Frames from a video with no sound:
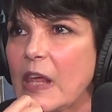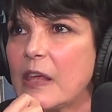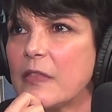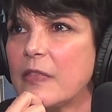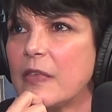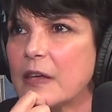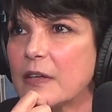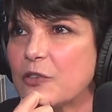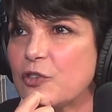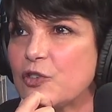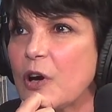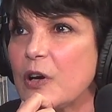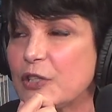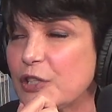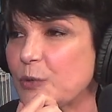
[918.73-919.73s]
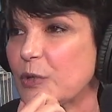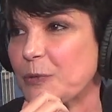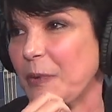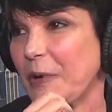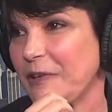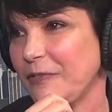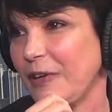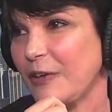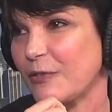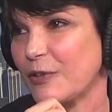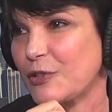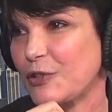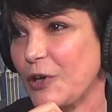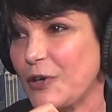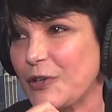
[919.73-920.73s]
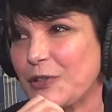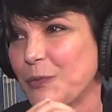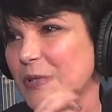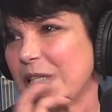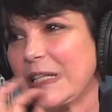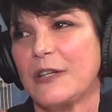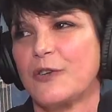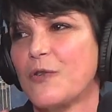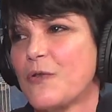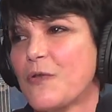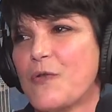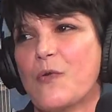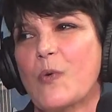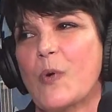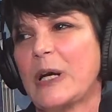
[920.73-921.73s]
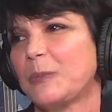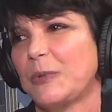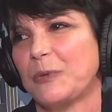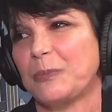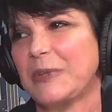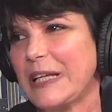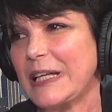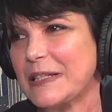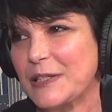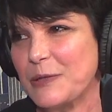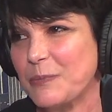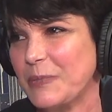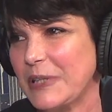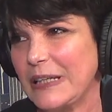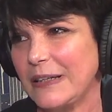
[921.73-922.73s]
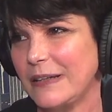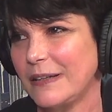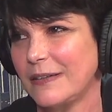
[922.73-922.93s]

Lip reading: the Charleston was my favorite. Charleston was an incredible place to be.